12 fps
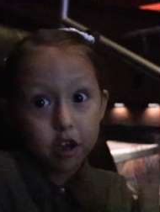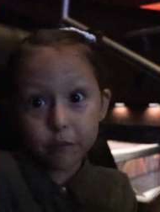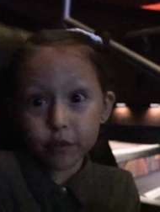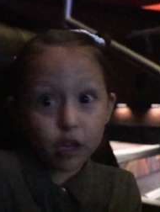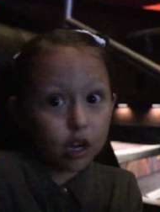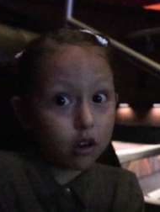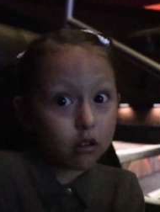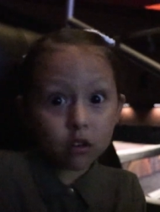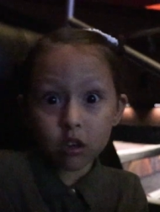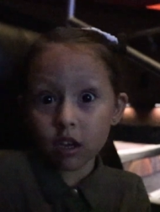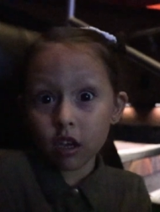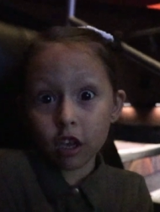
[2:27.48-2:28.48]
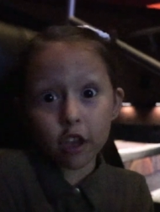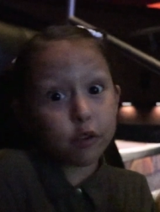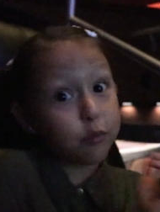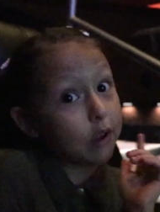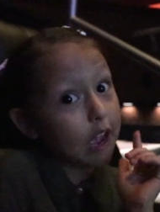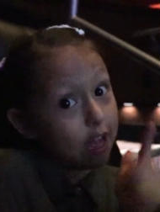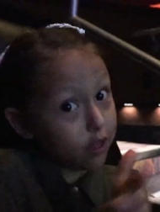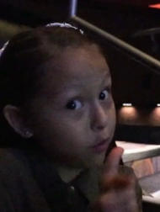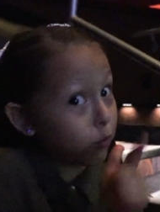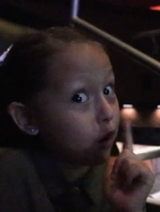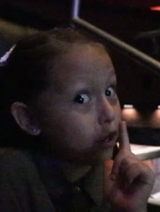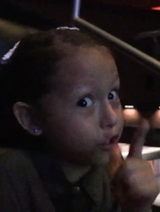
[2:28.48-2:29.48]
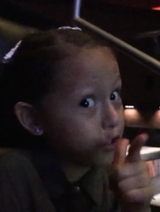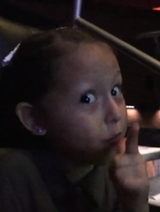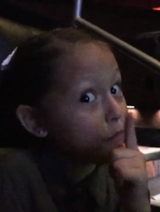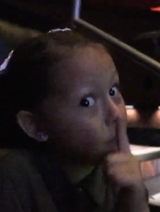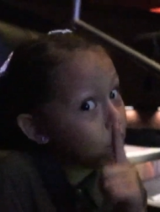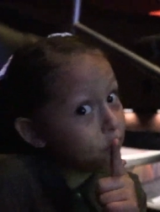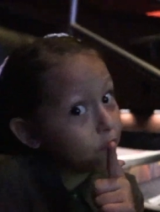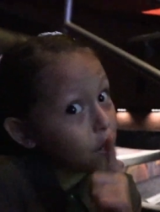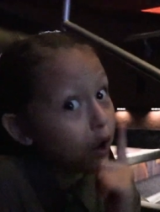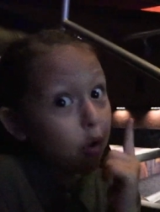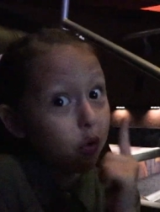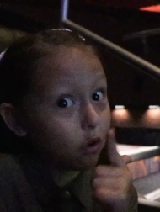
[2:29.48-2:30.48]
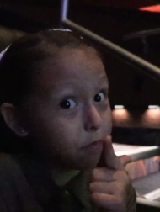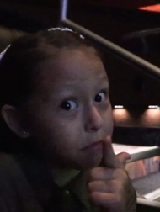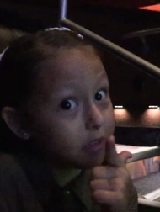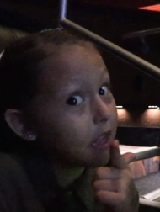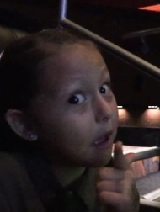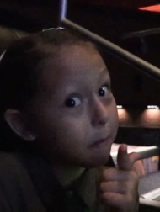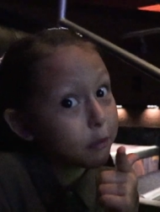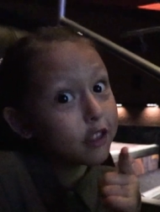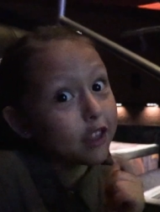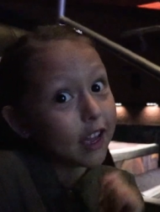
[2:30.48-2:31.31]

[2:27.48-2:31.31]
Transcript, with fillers: I don't know. Because we have to watch the movie, always remember